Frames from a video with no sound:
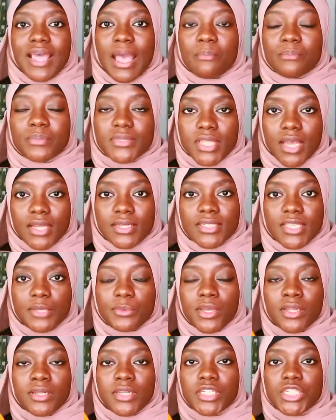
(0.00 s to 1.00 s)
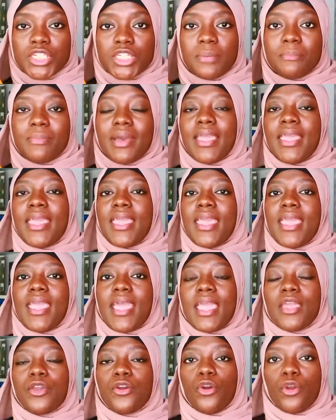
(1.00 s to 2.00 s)
I'm done deep conditioning my hair
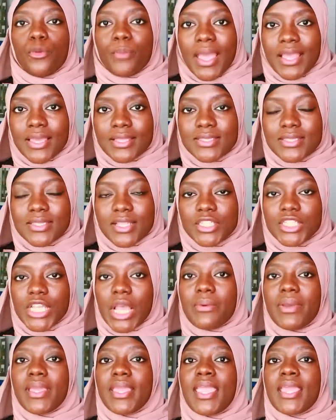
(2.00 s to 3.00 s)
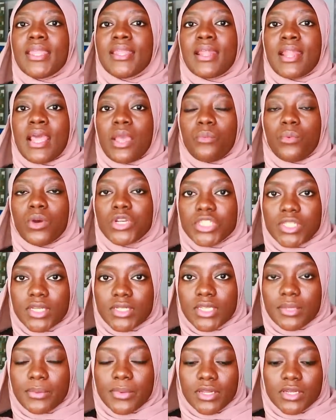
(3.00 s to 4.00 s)
I go back into the shower again and I wash the
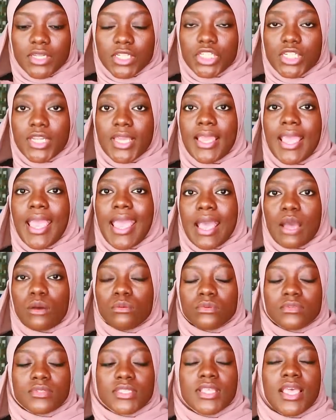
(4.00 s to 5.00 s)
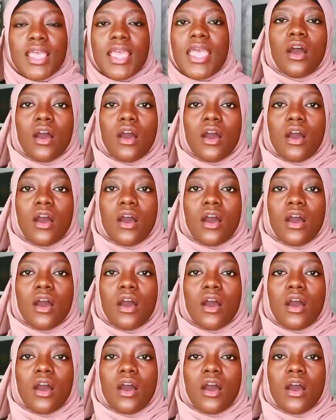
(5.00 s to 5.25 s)
deep conditioning out